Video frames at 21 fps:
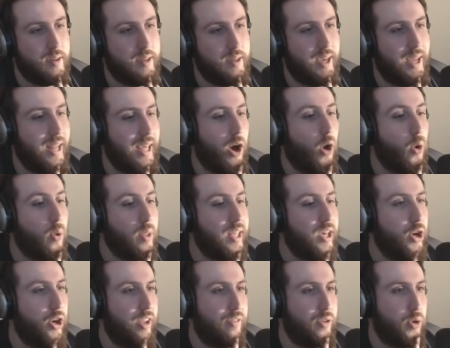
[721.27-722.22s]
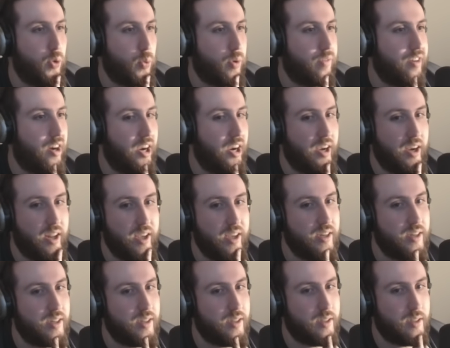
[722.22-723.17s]
yeah, like only good if you refine
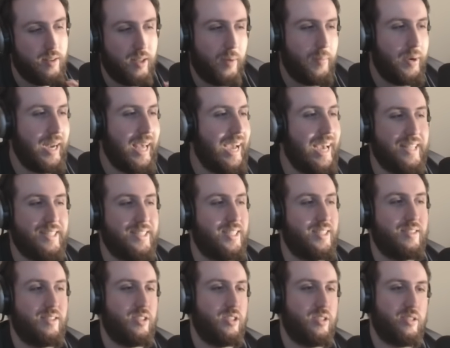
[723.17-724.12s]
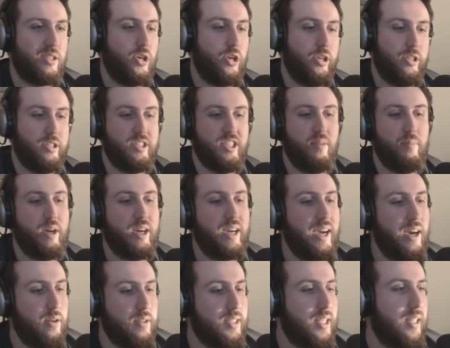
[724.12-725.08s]
it. I mean, I guess it's just good on some
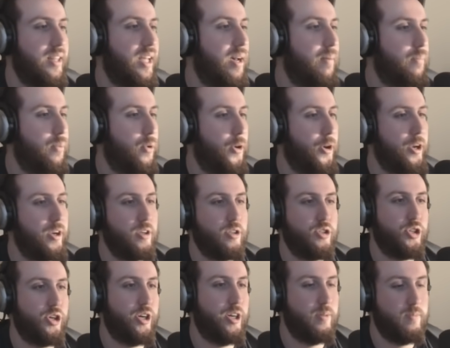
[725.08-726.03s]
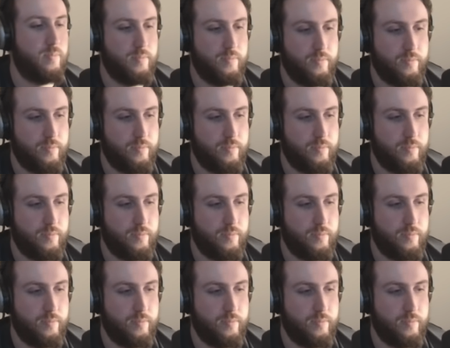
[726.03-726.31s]
accounts at that point, sure.